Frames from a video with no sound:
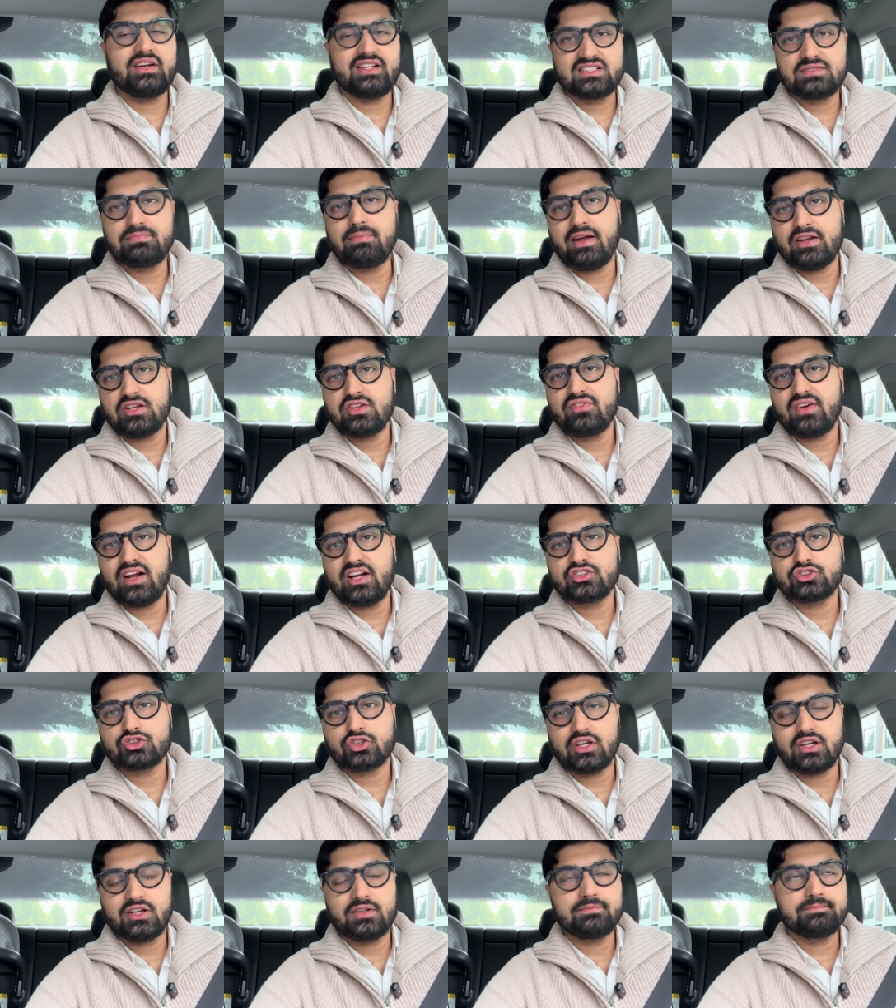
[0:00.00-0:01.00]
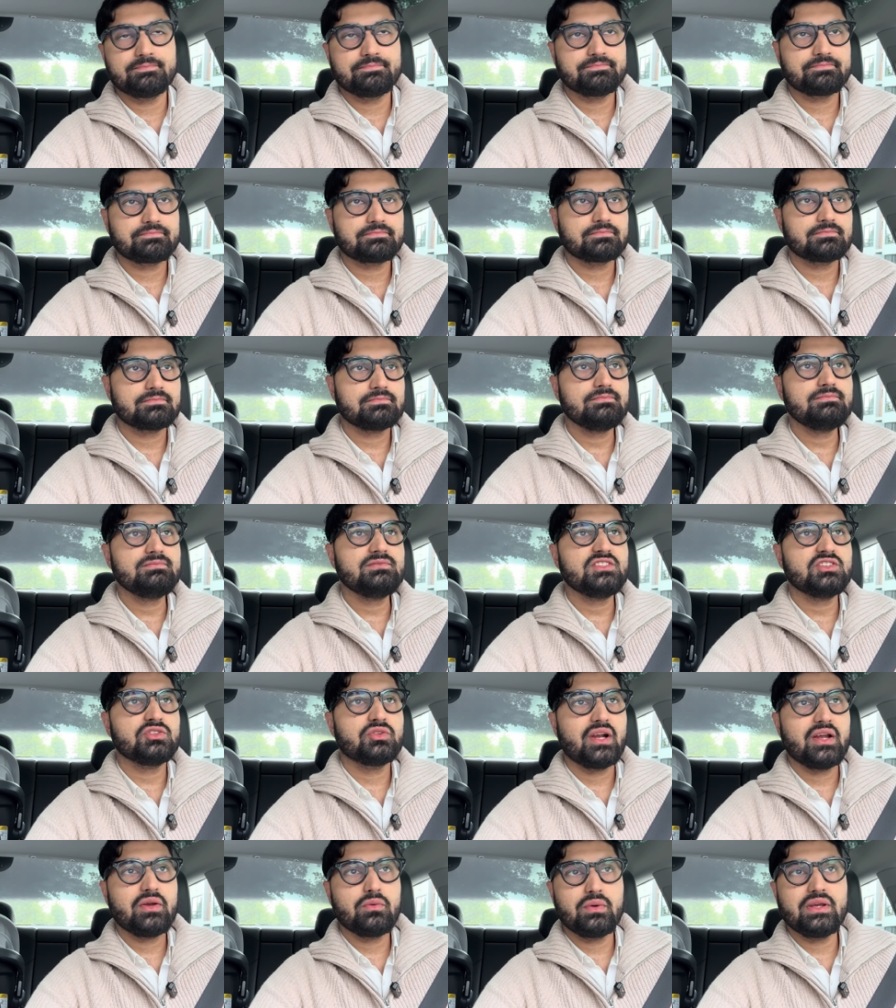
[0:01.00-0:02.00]
it's manufacturing,
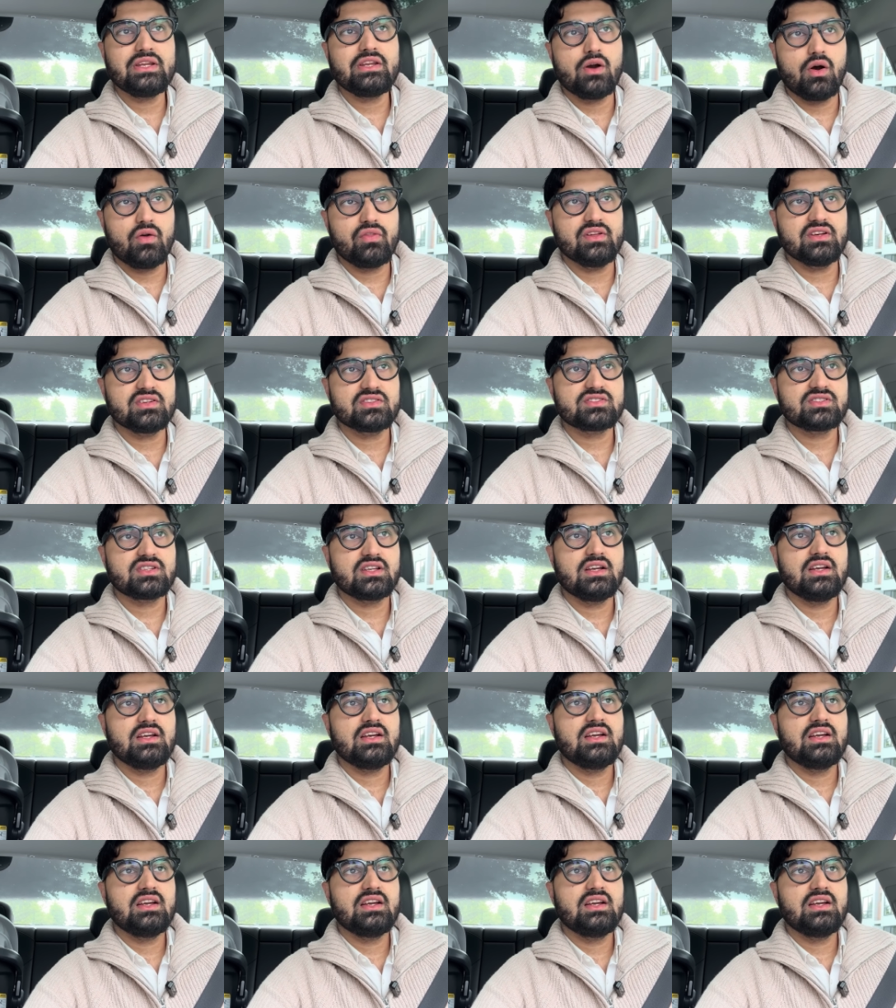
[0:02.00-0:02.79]
right? We know this.